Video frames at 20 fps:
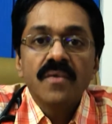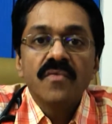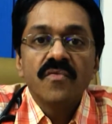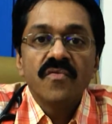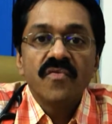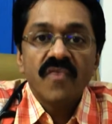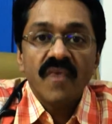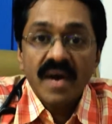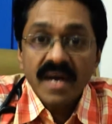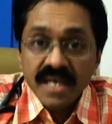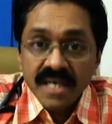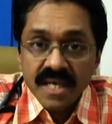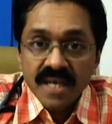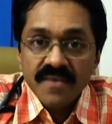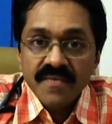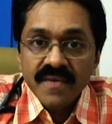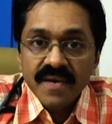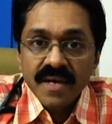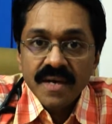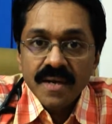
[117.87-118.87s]

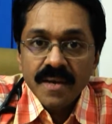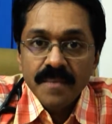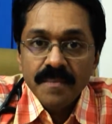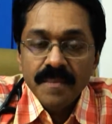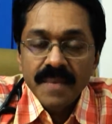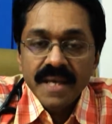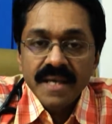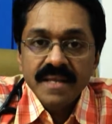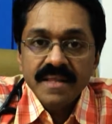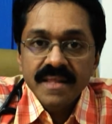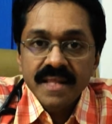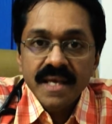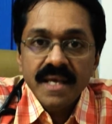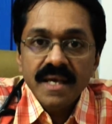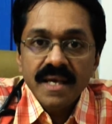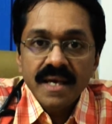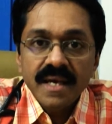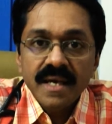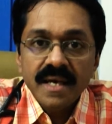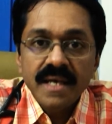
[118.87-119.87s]
whatever be
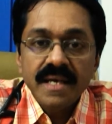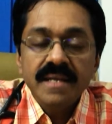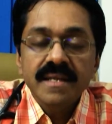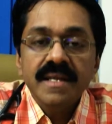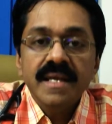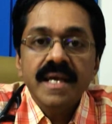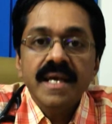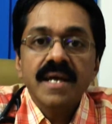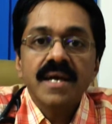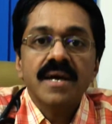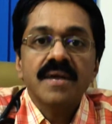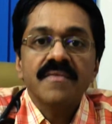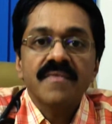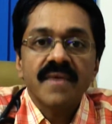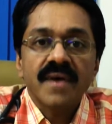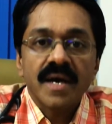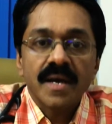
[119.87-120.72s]
the intake of